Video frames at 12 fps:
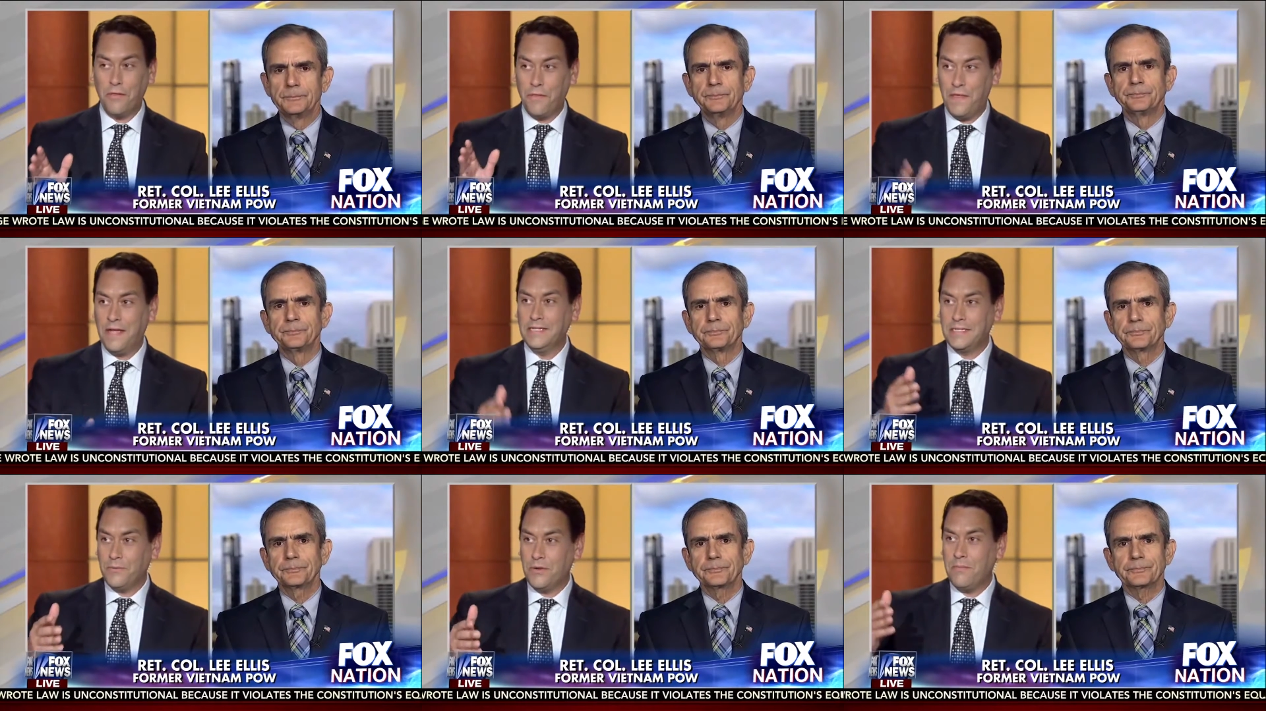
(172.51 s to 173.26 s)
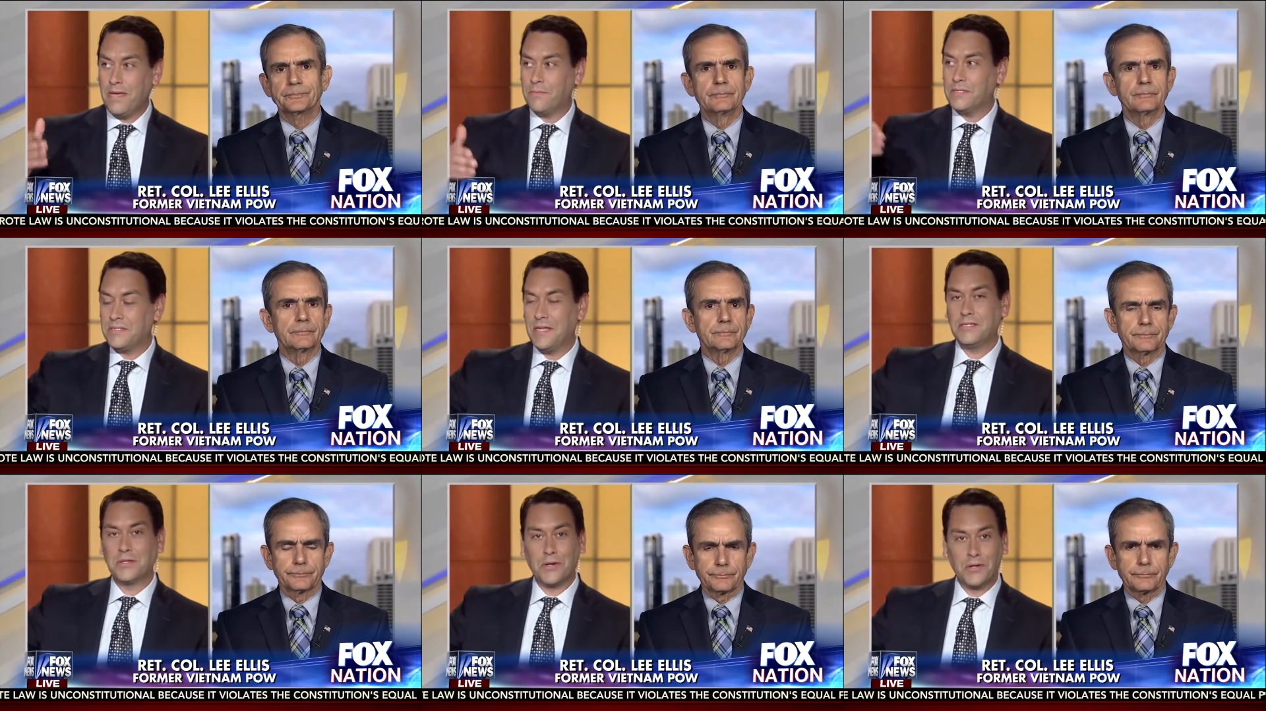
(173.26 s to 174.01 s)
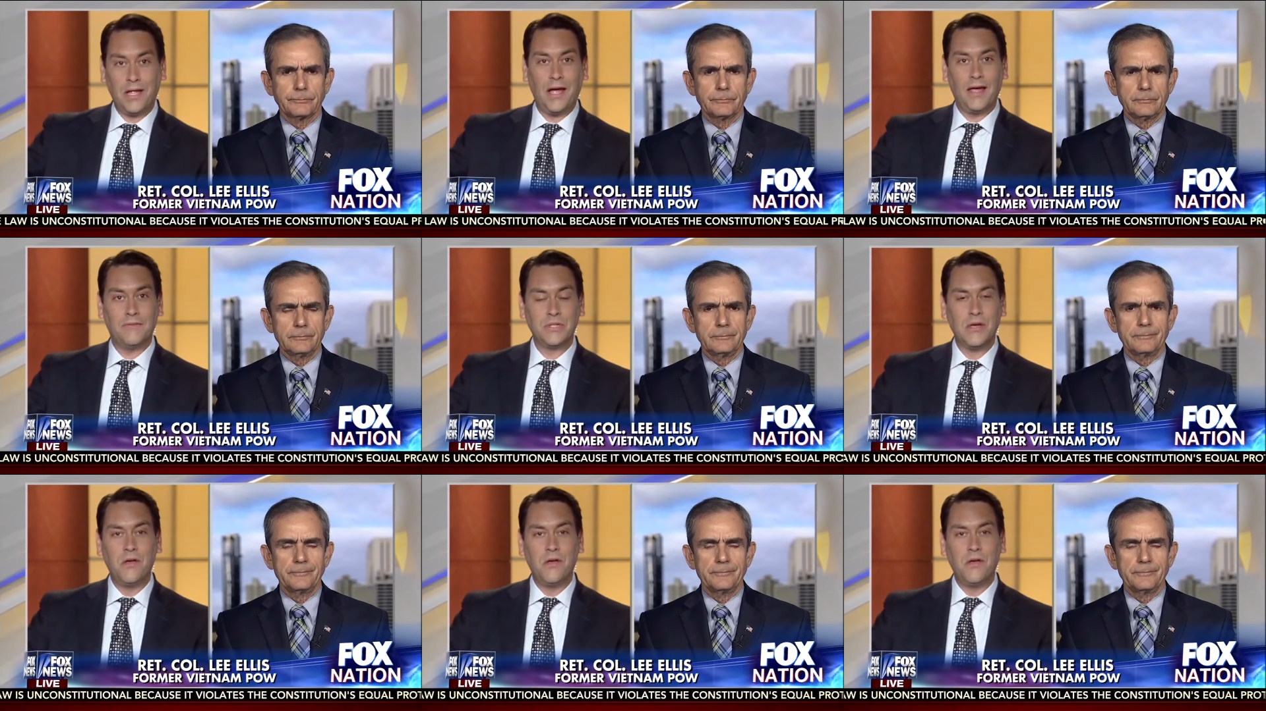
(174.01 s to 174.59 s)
Speaker 1: the things that we make mistakes on our lives,